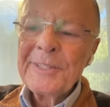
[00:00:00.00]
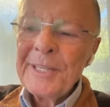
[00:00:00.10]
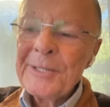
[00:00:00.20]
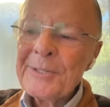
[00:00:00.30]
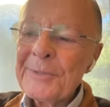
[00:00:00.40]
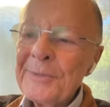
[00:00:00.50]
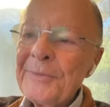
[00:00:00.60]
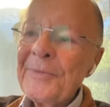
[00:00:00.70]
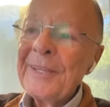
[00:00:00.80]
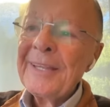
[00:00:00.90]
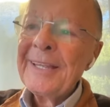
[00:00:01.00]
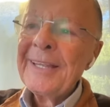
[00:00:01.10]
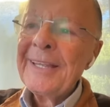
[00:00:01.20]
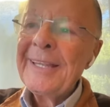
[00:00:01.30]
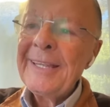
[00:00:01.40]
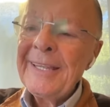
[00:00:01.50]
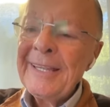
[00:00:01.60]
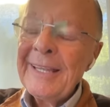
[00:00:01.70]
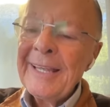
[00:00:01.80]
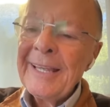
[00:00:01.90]
And the text
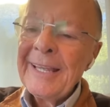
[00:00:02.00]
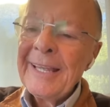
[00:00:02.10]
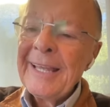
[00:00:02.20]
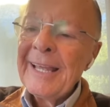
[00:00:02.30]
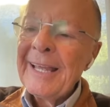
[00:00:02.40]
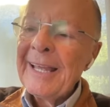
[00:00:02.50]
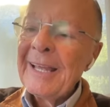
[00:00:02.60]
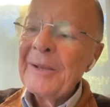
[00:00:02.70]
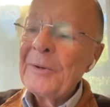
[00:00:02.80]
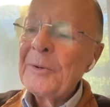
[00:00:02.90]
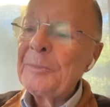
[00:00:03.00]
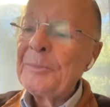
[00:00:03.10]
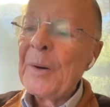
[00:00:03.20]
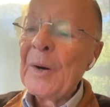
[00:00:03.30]
says that